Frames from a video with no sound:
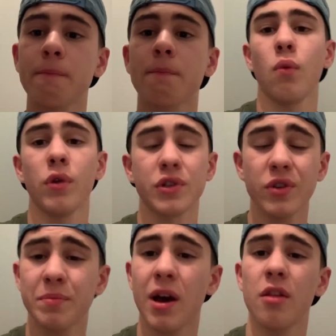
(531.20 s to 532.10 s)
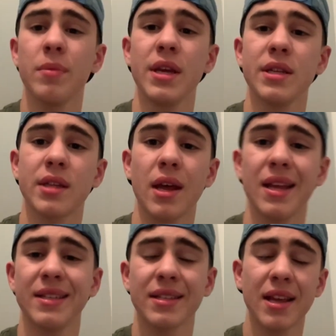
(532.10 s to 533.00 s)
What has always bothered me is that
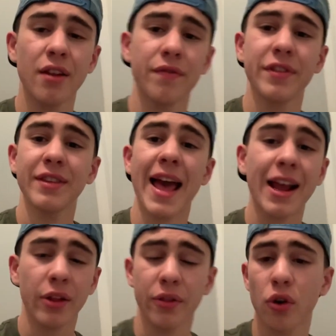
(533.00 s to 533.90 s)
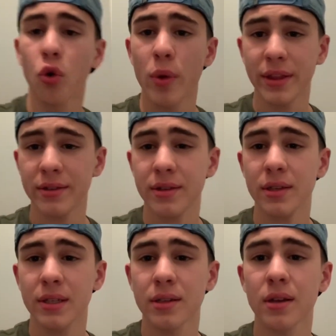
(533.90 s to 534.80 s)
instead of tackling their own
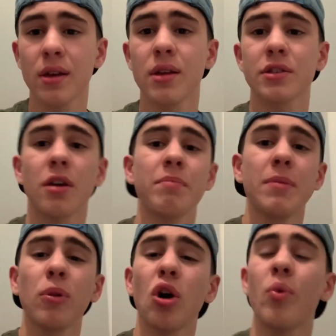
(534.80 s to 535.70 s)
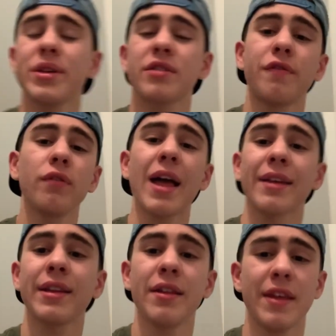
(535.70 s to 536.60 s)
weaknesses, some people always deflect
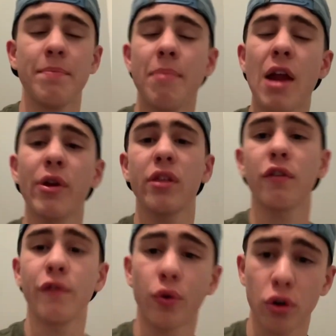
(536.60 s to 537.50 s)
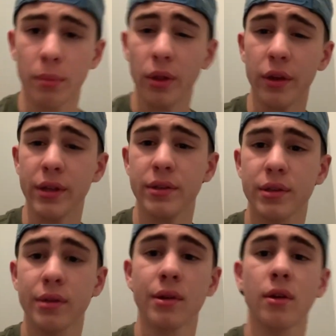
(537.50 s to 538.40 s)
and they bury their vulnerabilities.
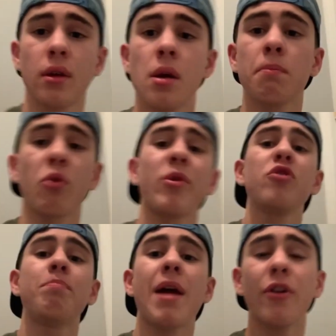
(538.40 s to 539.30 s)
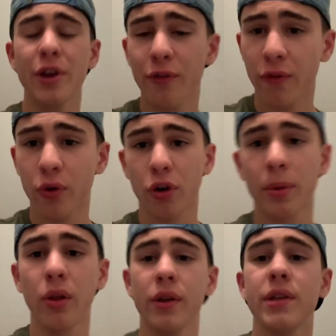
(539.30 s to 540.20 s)
But when you bury your
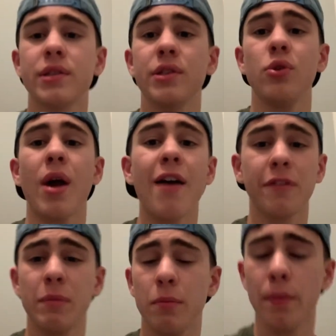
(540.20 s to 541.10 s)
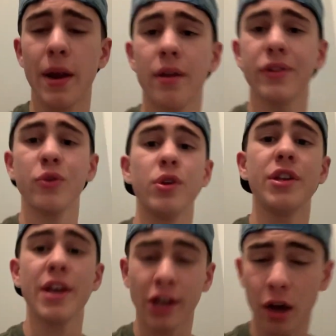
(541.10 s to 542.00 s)
vulnerabilities, you have to be prepared to
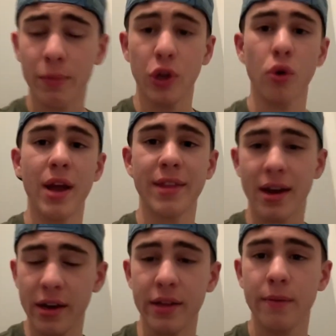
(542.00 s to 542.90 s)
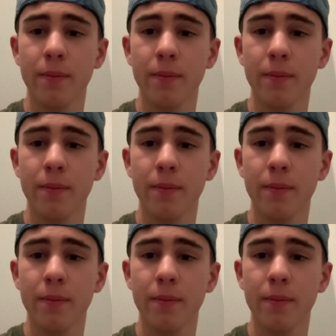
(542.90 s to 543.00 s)
dig up your identity.